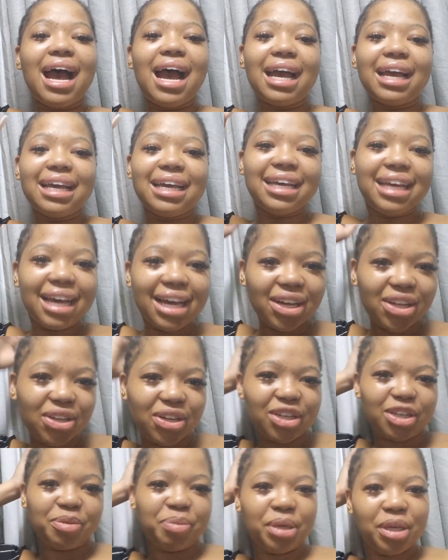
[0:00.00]
Hi,
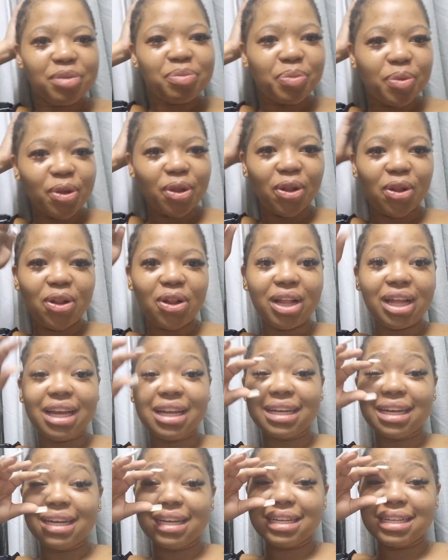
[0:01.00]
good people.
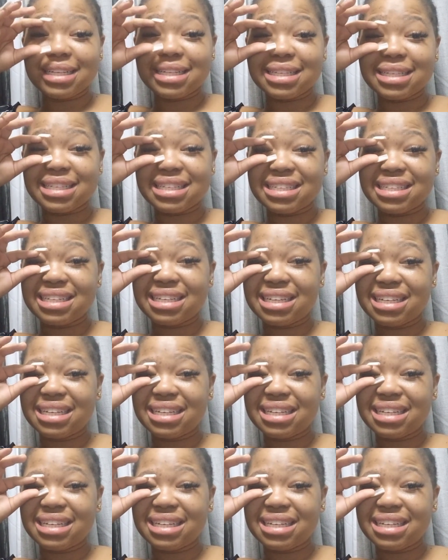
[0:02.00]
It is